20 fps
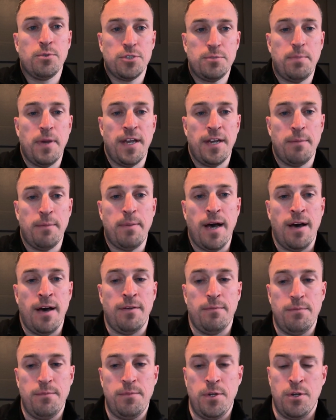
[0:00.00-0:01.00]
spend
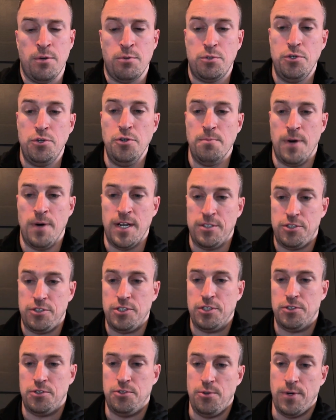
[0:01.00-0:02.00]
about 2 months
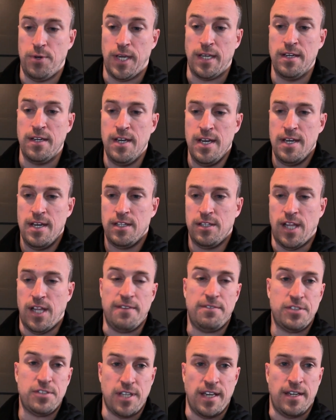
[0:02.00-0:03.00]
just doing
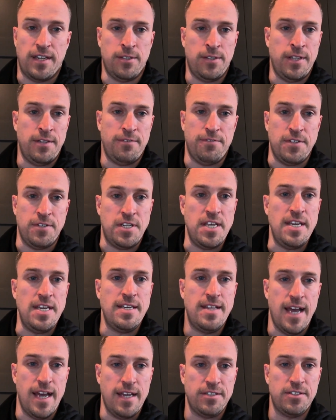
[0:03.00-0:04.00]
life cycle and
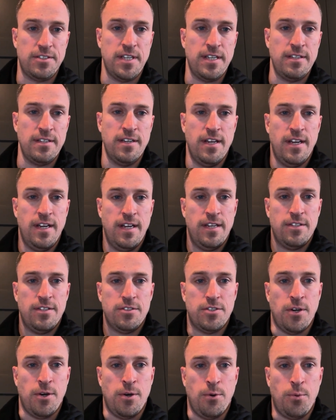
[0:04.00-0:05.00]
fatigue testing.
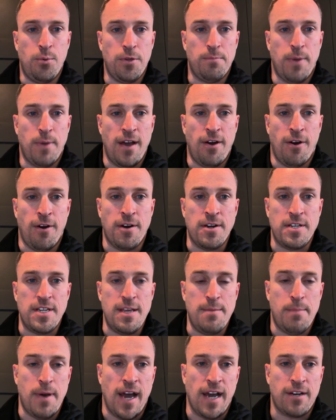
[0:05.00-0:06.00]
So with my
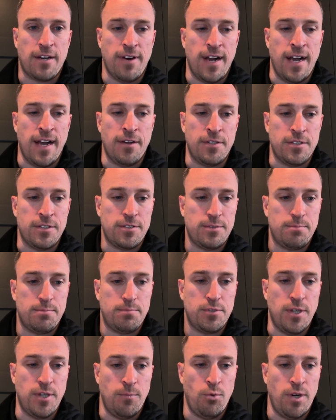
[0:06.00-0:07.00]
R&D background, it's
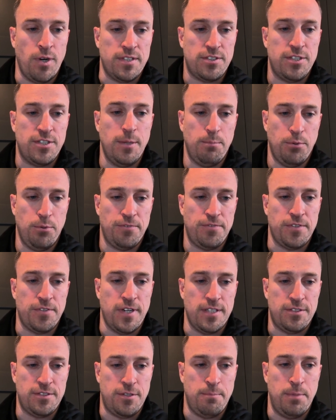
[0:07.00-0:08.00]
somewhat simple for
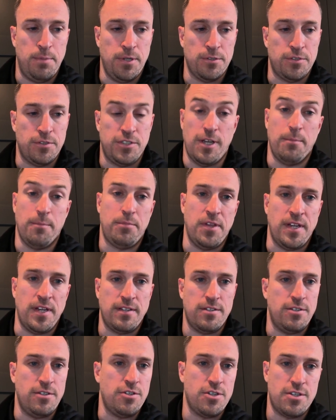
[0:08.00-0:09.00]
us to build something
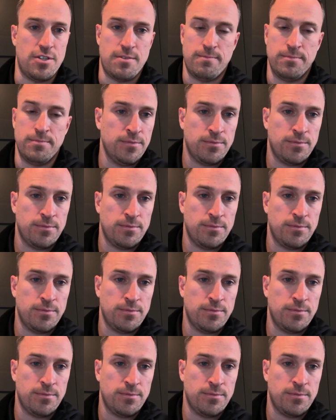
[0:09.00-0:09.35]
to just